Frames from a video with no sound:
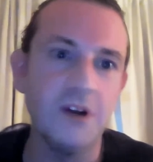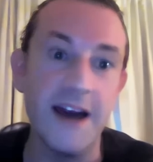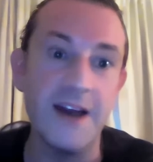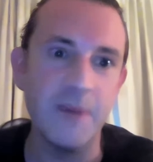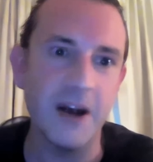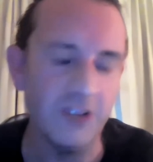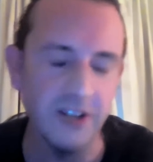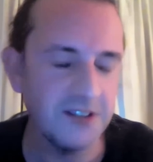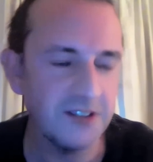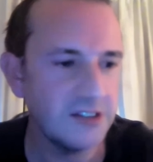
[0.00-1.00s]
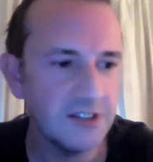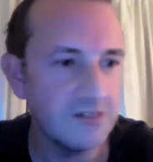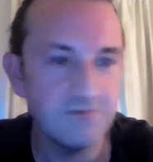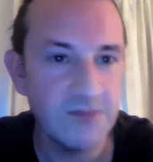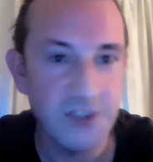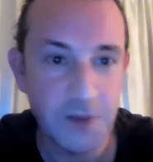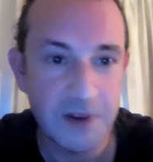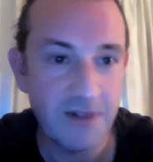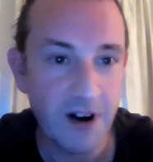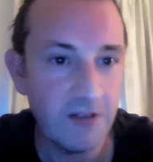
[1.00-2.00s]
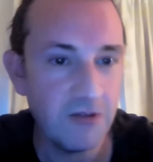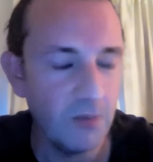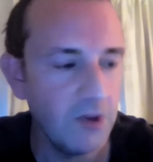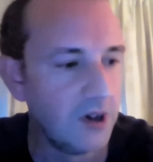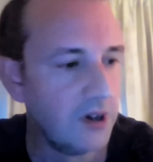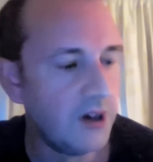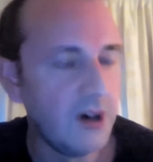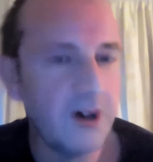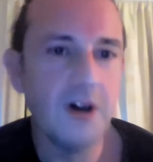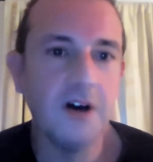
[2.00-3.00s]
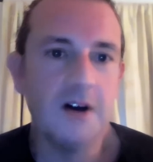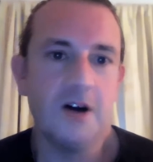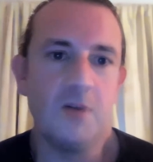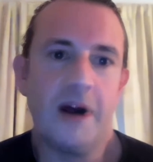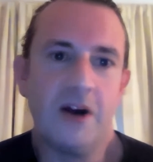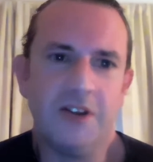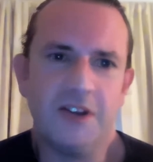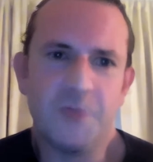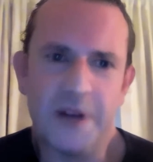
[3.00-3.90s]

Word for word: a paradise that's going to be far from a paradise.